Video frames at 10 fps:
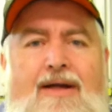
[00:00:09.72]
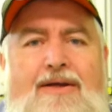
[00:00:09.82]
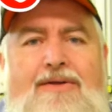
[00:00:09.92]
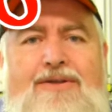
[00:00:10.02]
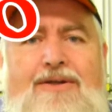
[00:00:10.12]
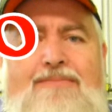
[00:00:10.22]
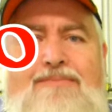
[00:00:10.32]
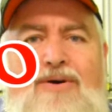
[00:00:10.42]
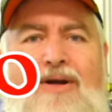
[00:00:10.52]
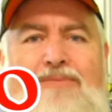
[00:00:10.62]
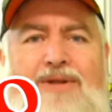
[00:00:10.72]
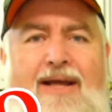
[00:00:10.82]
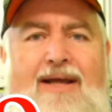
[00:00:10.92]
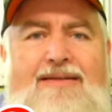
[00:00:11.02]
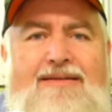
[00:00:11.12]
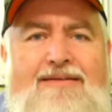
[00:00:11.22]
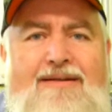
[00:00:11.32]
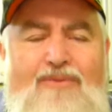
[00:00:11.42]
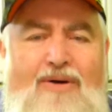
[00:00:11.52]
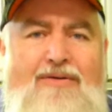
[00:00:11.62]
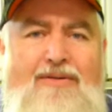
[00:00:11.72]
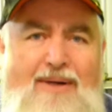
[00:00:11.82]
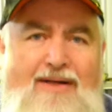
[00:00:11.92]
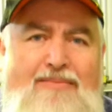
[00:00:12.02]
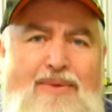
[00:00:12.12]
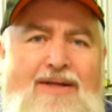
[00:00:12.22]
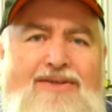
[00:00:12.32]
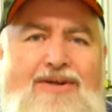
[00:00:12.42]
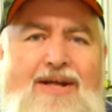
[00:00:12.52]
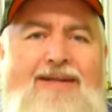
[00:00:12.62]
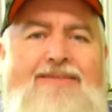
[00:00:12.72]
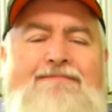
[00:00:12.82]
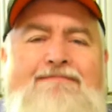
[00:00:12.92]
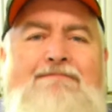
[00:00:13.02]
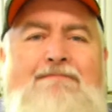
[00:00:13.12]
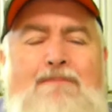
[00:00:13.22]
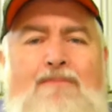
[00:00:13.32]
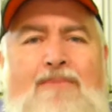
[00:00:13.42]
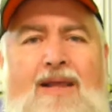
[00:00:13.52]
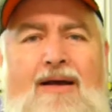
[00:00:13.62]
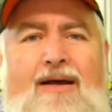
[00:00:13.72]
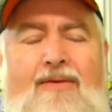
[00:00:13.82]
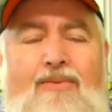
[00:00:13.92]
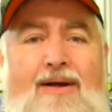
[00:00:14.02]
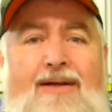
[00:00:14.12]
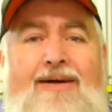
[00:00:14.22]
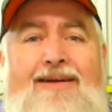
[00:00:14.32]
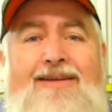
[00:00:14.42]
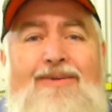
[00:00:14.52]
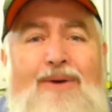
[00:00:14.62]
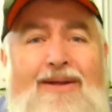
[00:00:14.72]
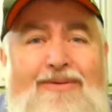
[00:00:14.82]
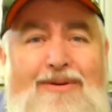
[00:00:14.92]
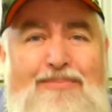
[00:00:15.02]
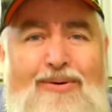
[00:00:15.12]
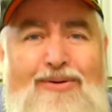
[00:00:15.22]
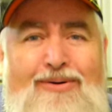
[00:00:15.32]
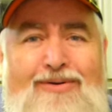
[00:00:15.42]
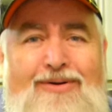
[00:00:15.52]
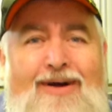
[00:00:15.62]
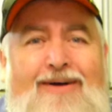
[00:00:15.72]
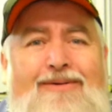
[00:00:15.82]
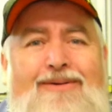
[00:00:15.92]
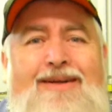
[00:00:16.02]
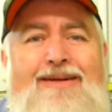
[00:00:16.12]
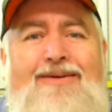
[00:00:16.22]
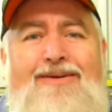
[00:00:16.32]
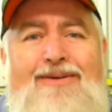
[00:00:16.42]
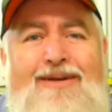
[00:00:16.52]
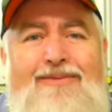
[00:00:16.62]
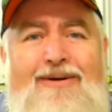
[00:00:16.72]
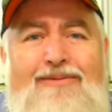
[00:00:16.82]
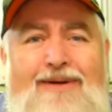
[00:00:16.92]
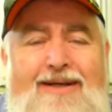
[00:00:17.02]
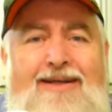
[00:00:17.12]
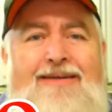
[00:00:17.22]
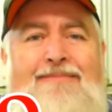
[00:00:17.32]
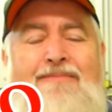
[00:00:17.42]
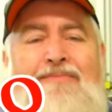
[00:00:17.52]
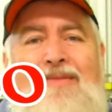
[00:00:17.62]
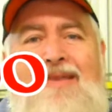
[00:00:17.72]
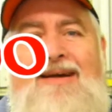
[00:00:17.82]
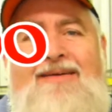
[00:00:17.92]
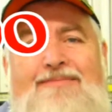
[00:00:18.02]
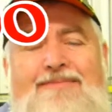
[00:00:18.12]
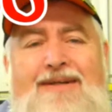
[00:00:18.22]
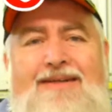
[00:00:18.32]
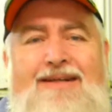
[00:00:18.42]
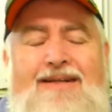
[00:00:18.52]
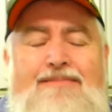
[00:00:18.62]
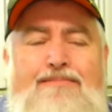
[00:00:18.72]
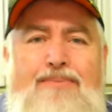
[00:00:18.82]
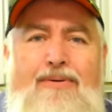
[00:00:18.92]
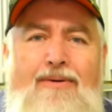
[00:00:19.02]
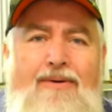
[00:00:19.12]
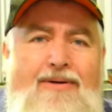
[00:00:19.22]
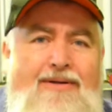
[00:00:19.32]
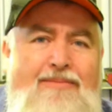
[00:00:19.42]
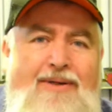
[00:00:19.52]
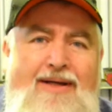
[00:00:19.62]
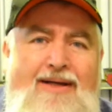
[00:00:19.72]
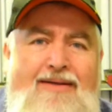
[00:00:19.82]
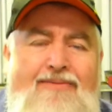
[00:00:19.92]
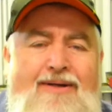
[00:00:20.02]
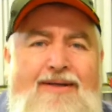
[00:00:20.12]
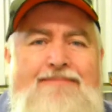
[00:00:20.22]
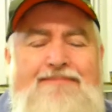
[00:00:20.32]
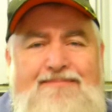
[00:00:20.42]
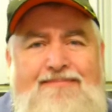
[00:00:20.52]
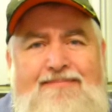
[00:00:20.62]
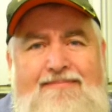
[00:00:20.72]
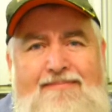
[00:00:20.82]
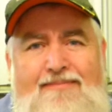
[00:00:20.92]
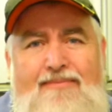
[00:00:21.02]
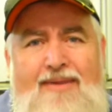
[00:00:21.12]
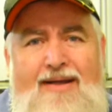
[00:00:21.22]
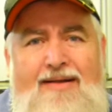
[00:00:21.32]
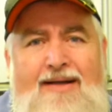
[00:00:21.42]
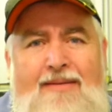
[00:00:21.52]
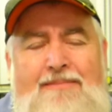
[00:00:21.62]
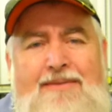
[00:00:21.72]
G'day YouTube, my name's Lance and welcome to Bundy Bears Shed. Well, the weather report, holy dooly, what a week. It just poured at the beginning of the week and